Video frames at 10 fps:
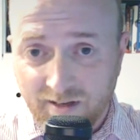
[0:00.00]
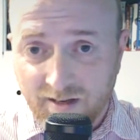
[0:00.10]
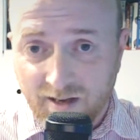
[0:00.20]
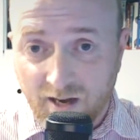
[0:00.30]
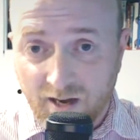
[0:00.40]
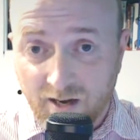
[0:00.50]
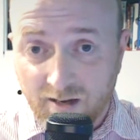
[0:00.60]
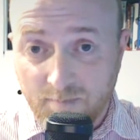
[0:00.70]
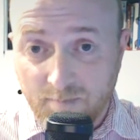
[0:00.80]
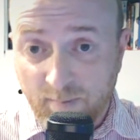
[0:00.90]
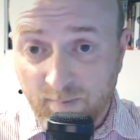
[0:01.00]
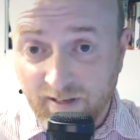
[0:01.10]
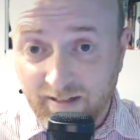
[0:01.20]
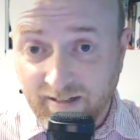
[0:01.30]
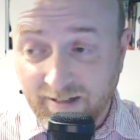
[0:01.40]
are a
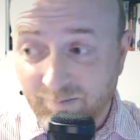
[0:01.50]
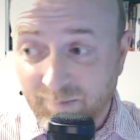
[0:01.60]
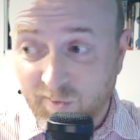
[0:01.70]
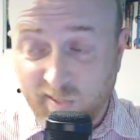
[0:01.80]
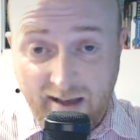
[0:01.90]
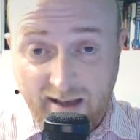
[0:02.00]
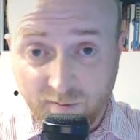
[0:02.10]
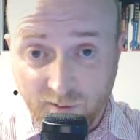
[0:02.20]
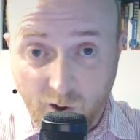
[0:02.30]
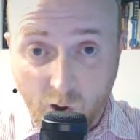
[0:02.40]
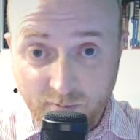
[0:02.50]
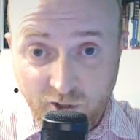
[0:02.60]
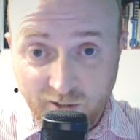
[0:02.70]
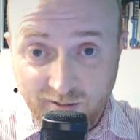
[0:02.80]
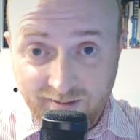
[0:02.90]
biblically sound
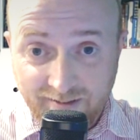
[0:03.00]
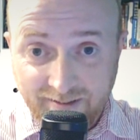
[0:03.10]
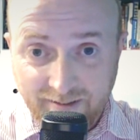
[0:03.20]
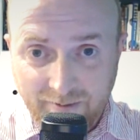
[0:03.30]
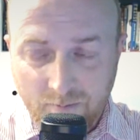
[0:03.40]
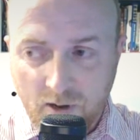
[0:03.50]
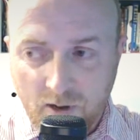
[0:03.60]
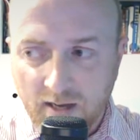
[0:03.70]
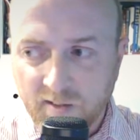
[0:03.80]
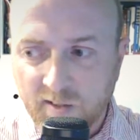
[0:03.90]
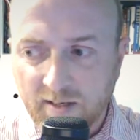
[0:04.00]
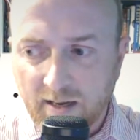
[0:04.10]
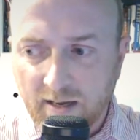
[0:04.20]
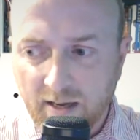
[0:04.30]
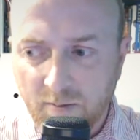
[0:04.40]
option. But
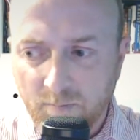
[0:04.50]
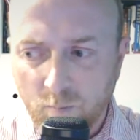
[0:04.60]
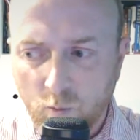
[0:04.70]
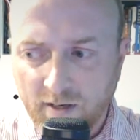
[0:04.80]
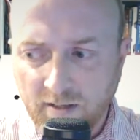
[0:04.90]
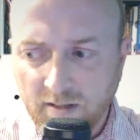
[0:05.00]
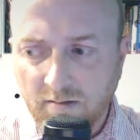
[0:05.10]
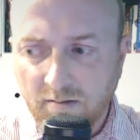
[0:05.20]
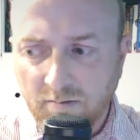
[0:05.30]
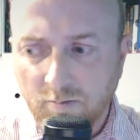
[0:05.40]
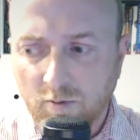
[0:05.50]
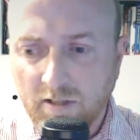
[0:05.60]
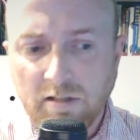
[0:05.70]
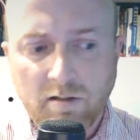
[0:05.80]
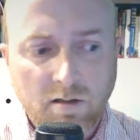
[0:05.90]
when you
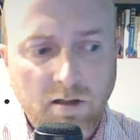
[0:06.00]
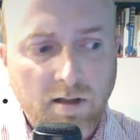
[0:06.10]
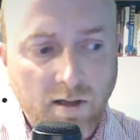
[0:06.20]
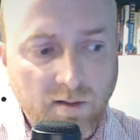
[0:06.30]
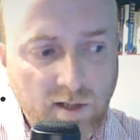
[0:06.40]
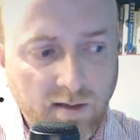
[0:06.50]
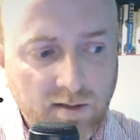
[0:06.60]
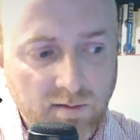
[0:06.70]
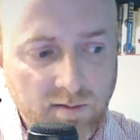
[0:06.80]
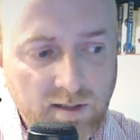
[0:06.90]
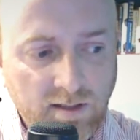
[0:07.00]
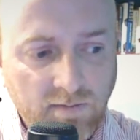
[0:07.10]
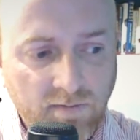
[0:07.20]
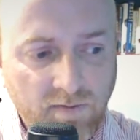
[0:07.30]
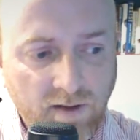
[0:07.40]
look at those articles
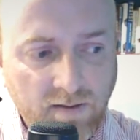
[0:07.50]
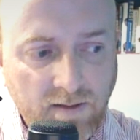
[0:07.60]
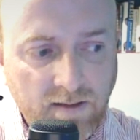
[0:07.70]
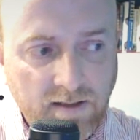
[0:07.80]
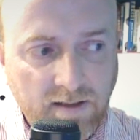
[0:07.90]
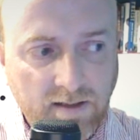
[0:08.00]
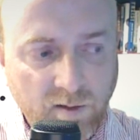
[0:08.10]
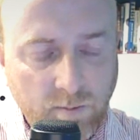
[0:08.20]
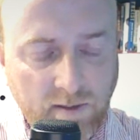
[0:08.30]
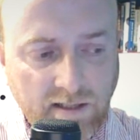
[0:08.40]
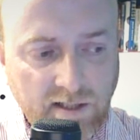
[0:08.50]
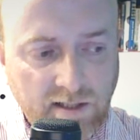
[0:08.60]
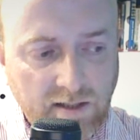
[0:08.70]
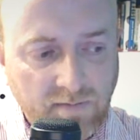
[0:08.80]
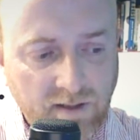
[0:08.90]
and those
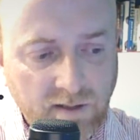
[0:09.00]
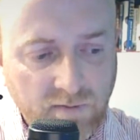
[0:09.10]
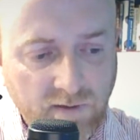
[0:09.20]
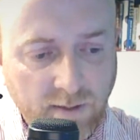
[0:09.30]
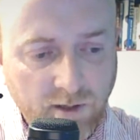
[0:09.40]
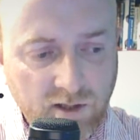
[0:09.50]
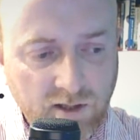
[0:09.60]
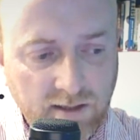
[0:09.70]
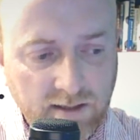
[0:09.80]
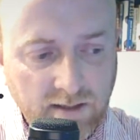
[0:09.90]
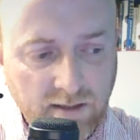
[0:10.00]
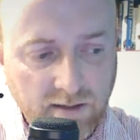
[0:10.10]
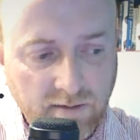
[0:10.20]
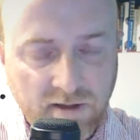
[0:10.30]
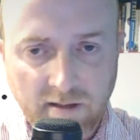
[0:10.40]
pieces, it feels very much like
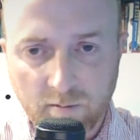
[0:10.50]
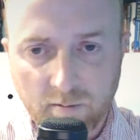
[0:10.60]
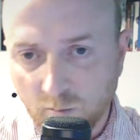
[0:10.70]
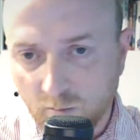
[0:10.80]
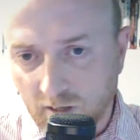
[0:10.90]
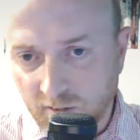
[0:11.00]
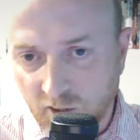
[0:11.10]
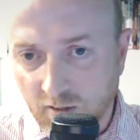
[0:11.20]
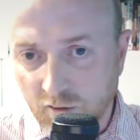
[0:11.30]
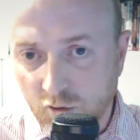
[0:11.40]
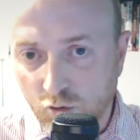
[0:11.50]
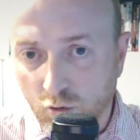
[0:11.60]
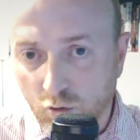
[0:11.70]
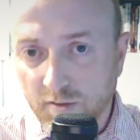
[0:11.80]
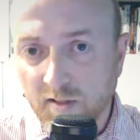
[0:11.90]
kind of theological clutching at
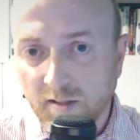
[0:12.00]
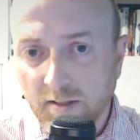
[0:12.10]
straws.